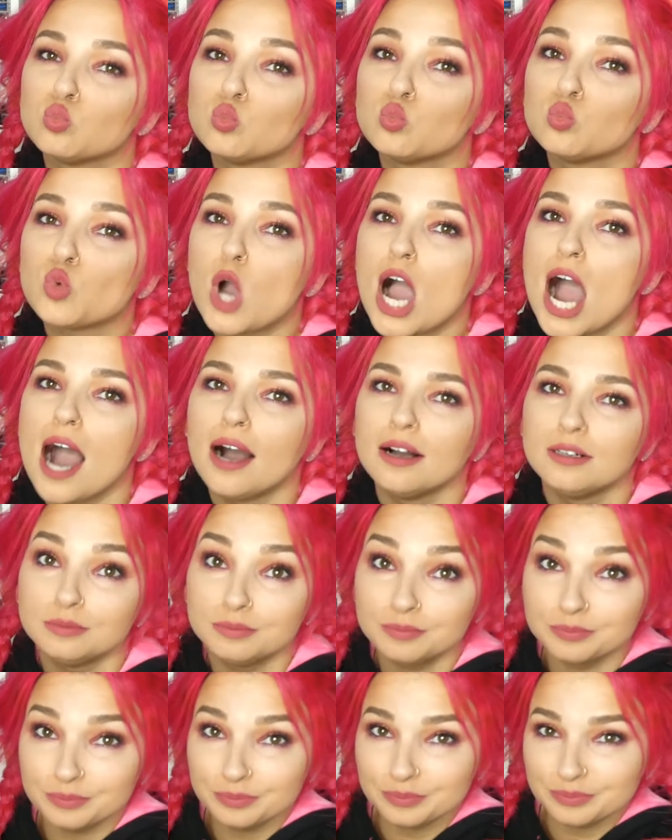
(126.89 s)

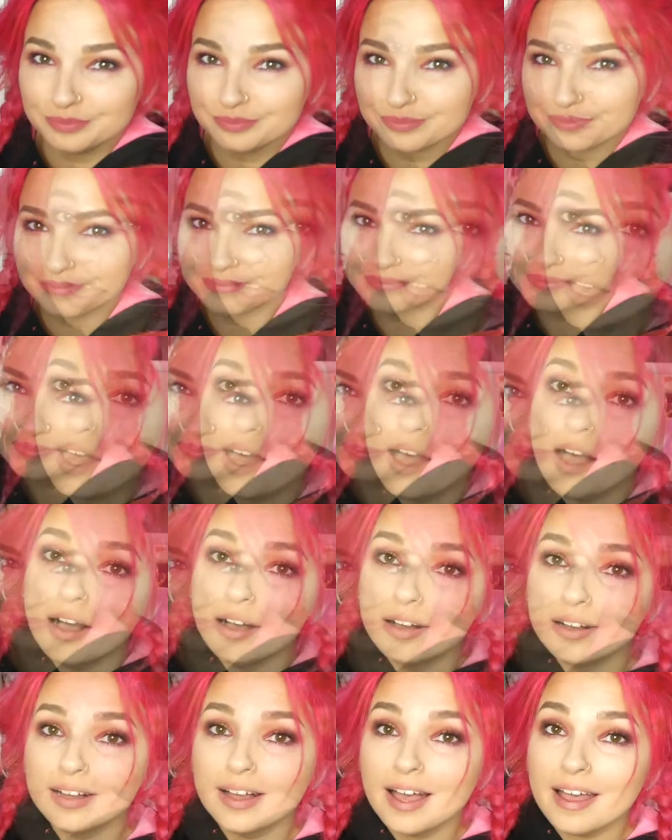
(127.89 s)

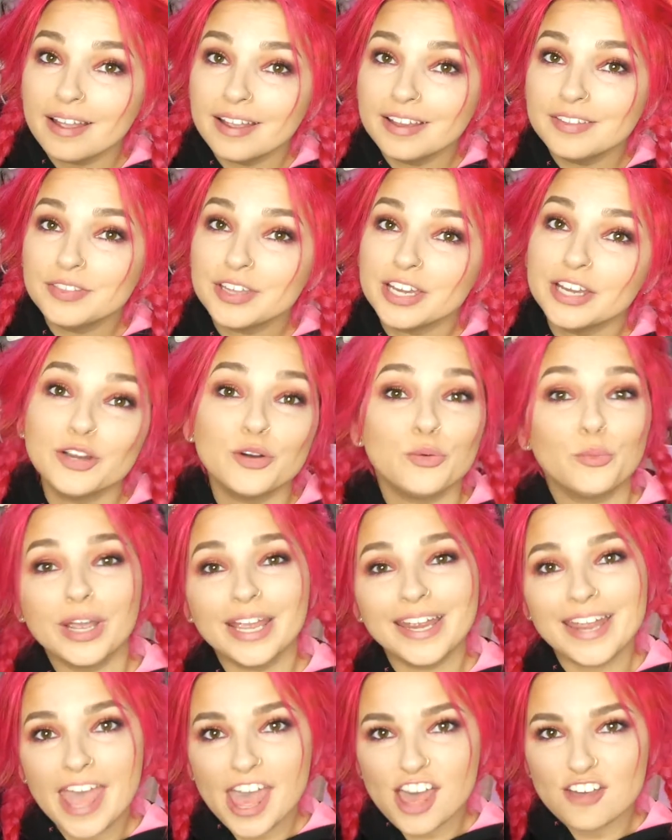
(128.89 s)
And then
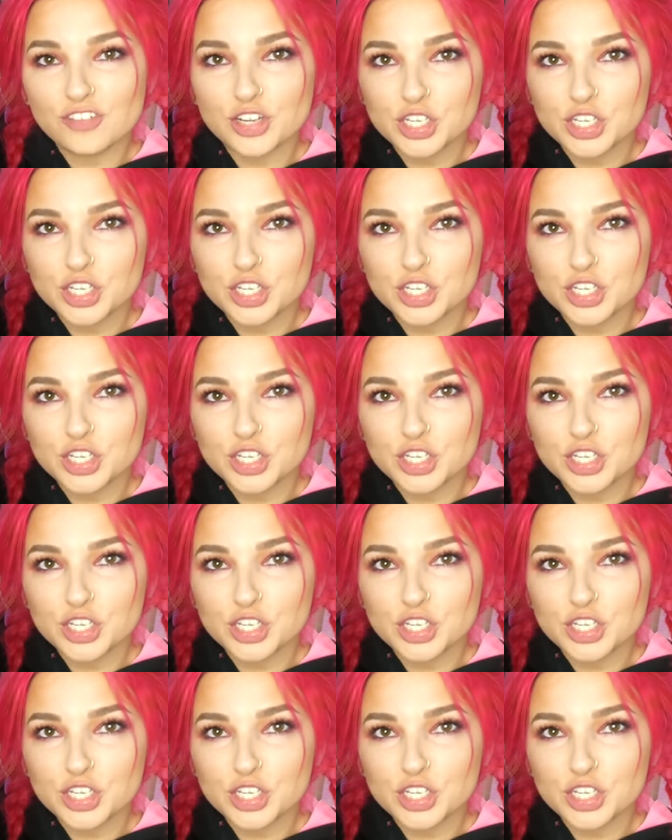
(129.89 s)
we have